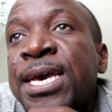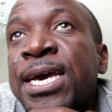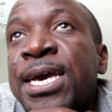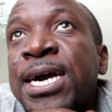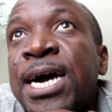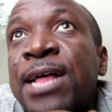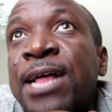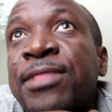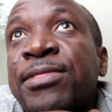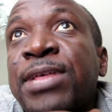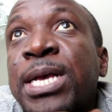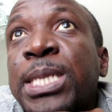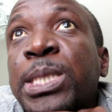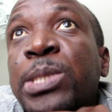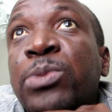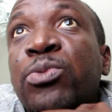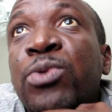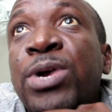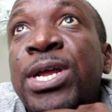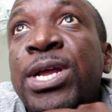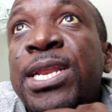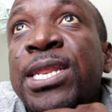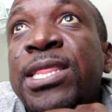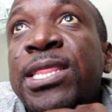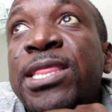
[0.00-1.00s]
and that's
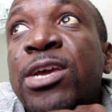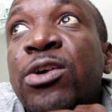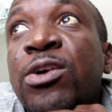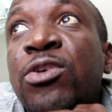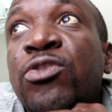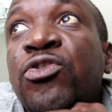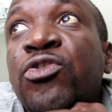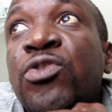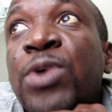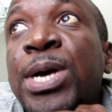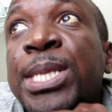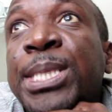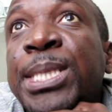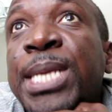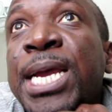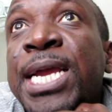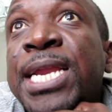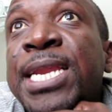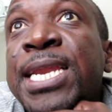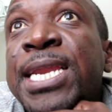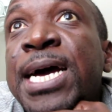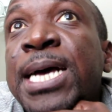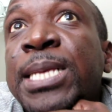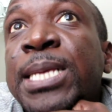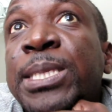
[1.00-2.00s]
when they also
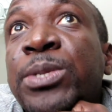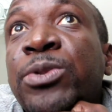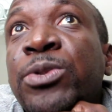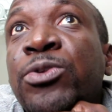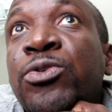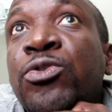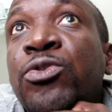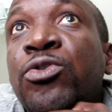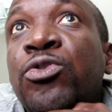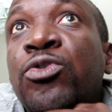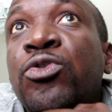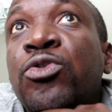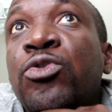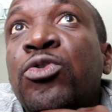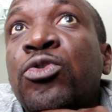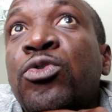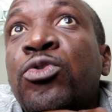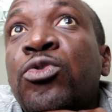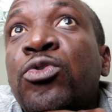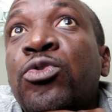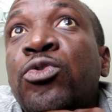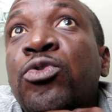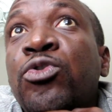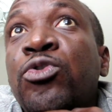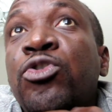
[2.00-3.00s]
assigned us
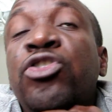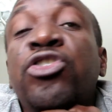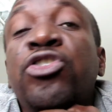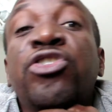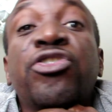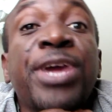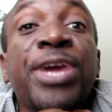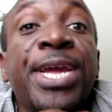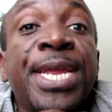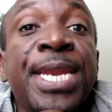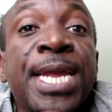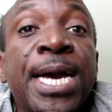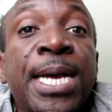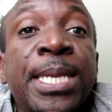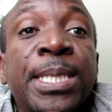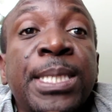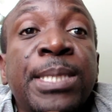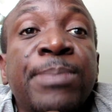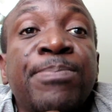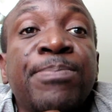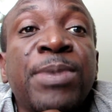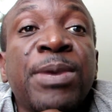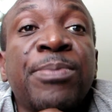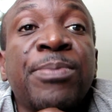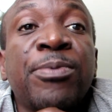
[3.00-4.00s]
to trainers,
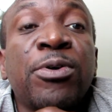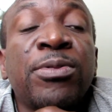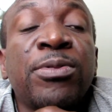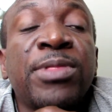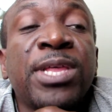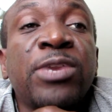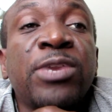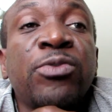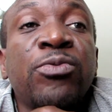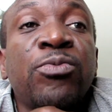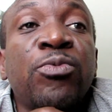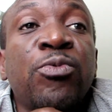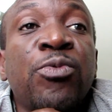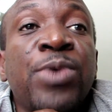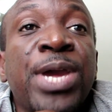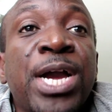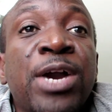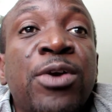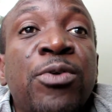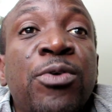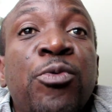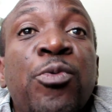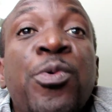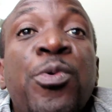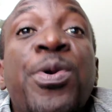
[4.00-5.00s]
people that we are
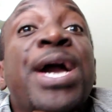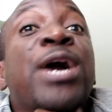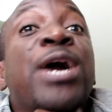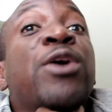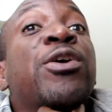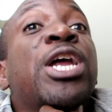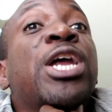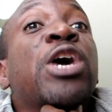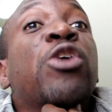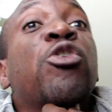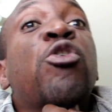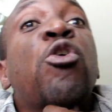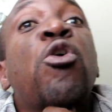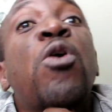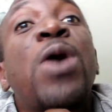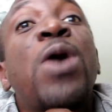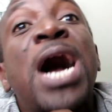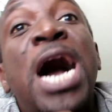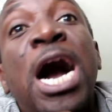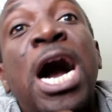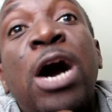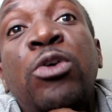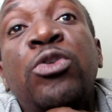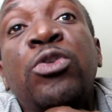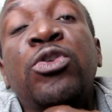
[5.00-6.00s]
we are gonna go
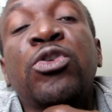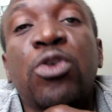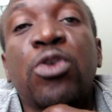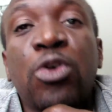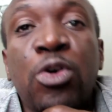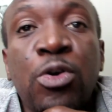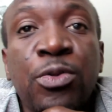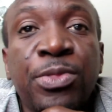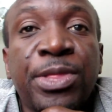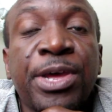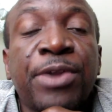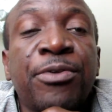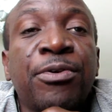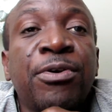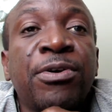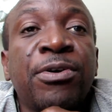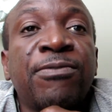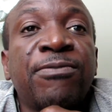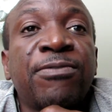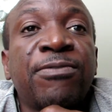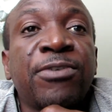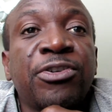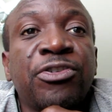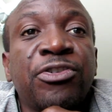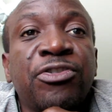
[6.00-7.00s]
out on the road
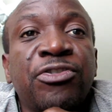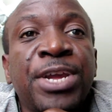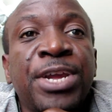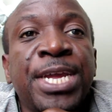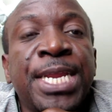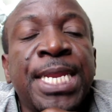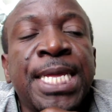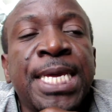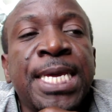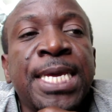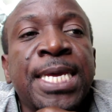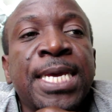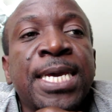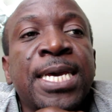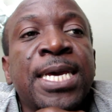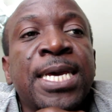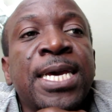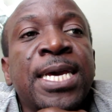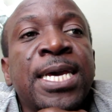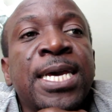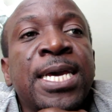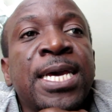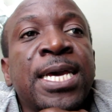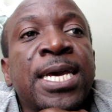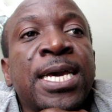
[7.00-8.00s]
for training.
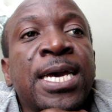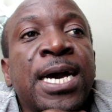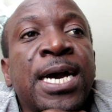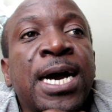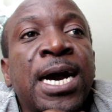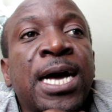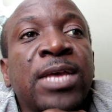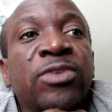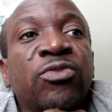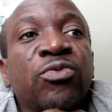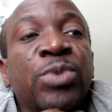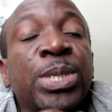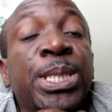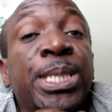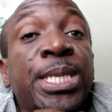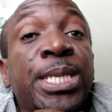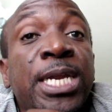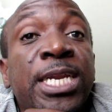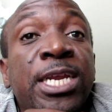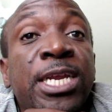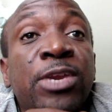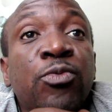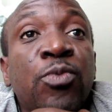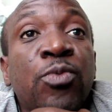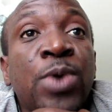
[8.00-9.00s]
As we
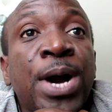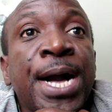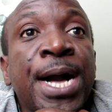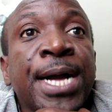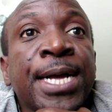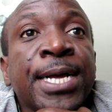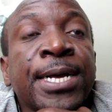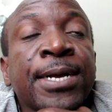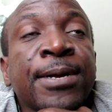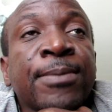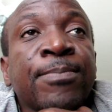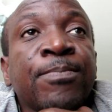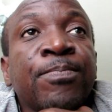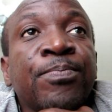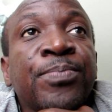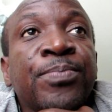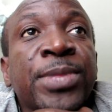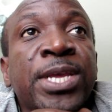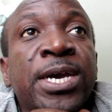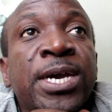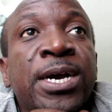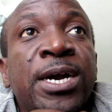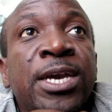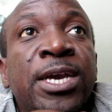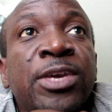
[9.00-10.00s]
started work,
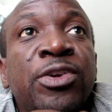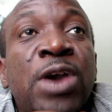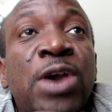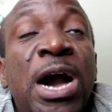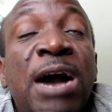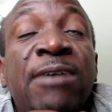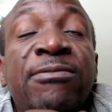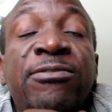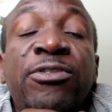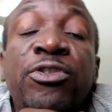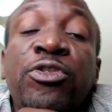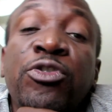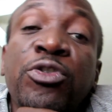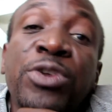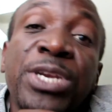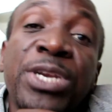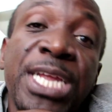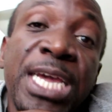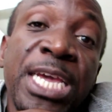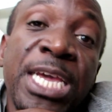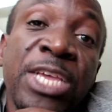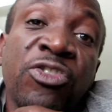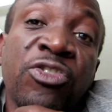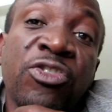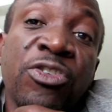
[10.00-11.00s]
uh, you have two
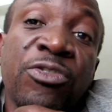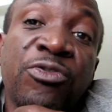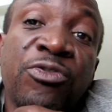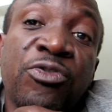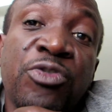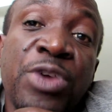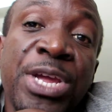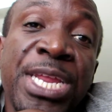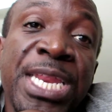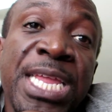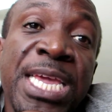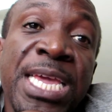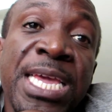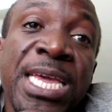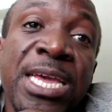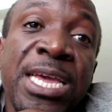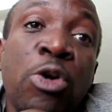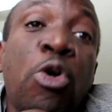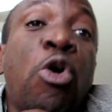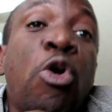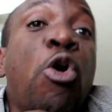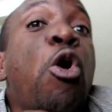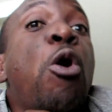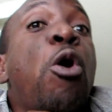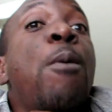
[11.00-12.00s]
days of training
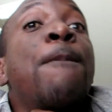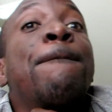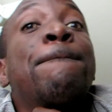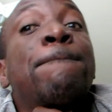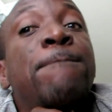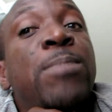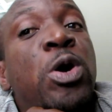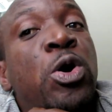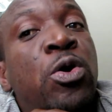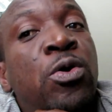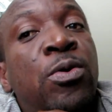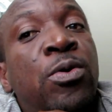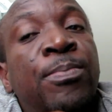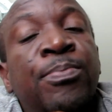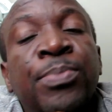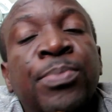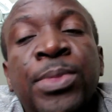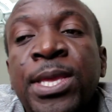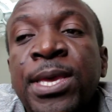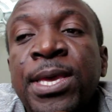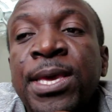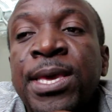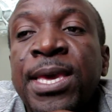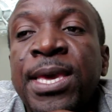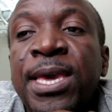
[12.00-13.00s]
or more.
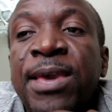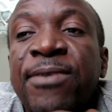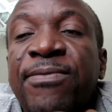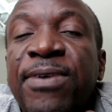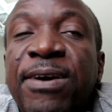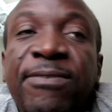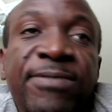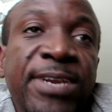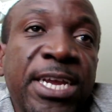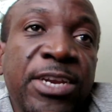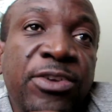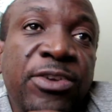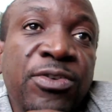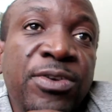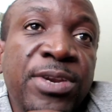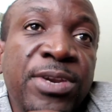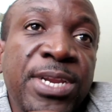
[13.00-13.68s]
If after two